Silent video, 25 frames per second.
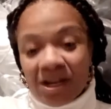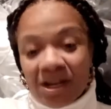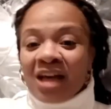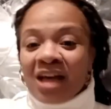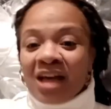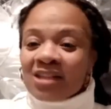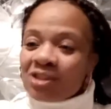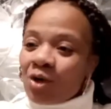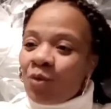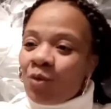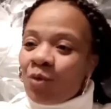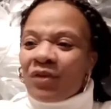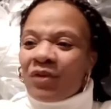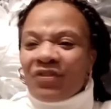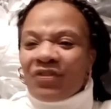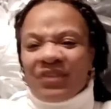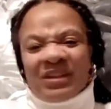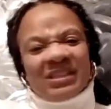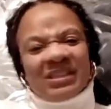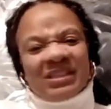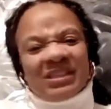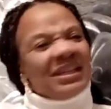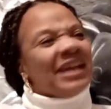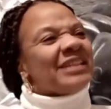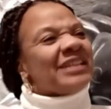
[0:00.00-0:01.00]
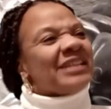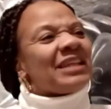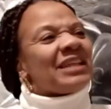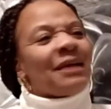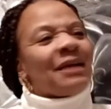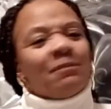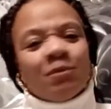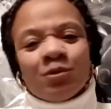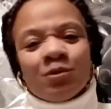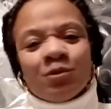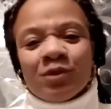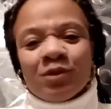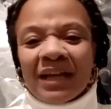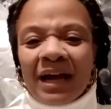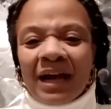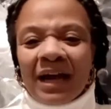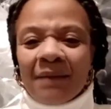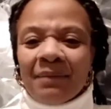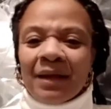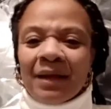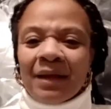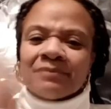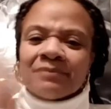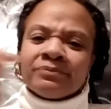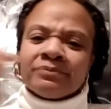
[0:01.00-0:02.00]
So with the Shana Slay Boutique, I'm
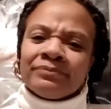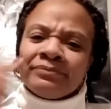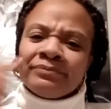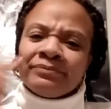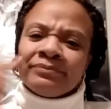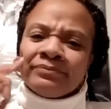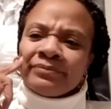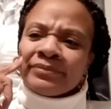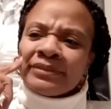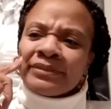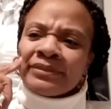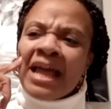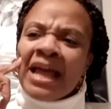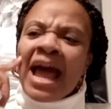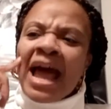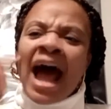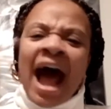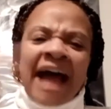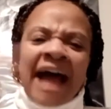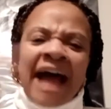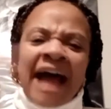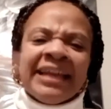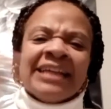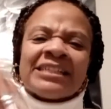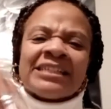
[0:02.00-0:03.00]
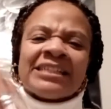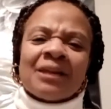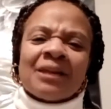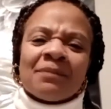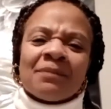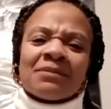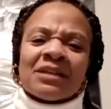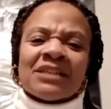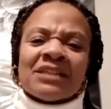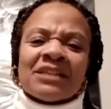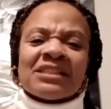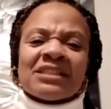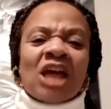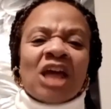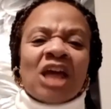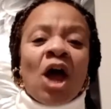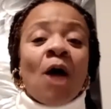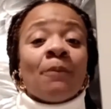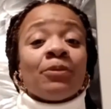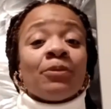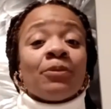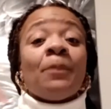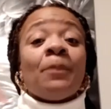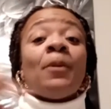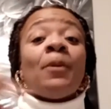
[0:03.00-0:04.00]
like, hmm, I need something to
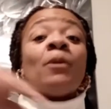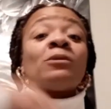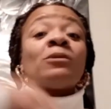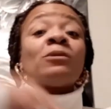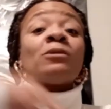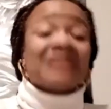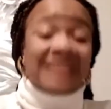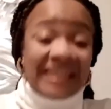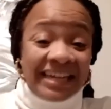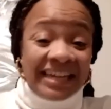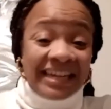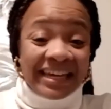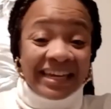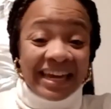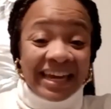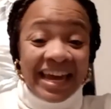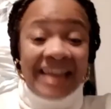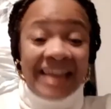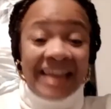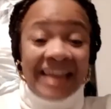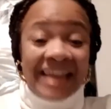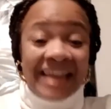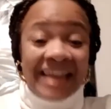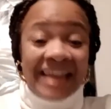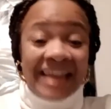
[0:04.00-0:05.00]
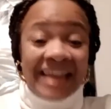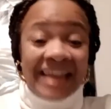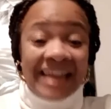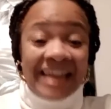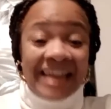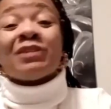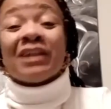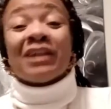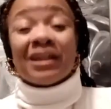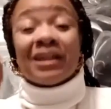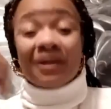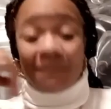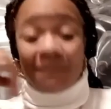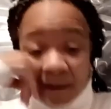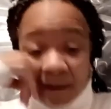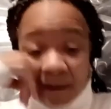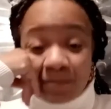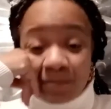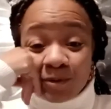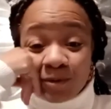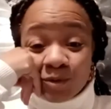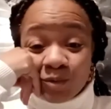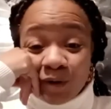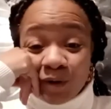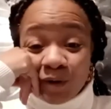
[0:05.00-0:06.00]
help the boutique to get out there in the
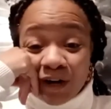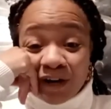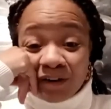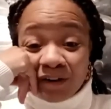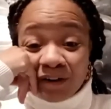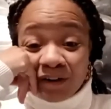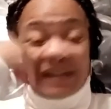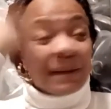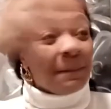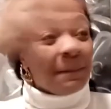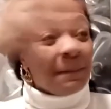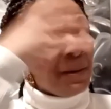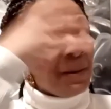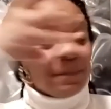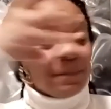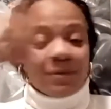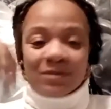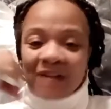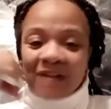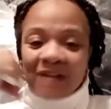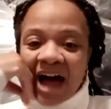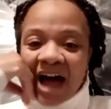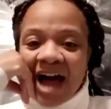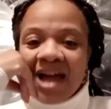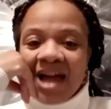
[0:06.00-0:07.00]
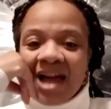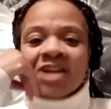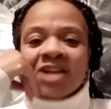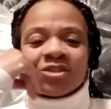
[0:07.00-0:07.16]
people's world, in the people's eye.